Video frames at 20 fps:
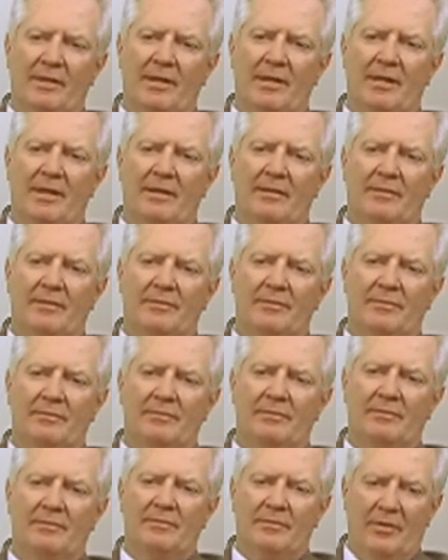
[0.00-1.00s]
and
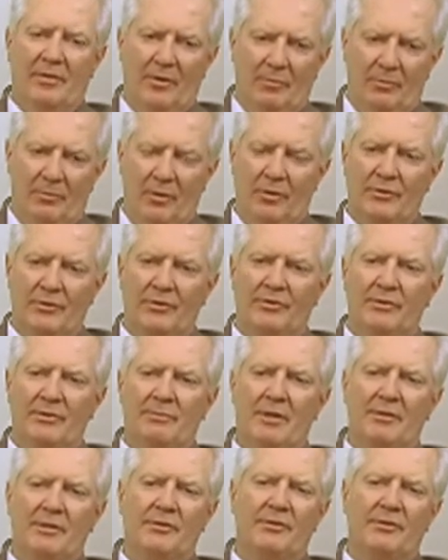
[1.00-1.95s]
their purchase and my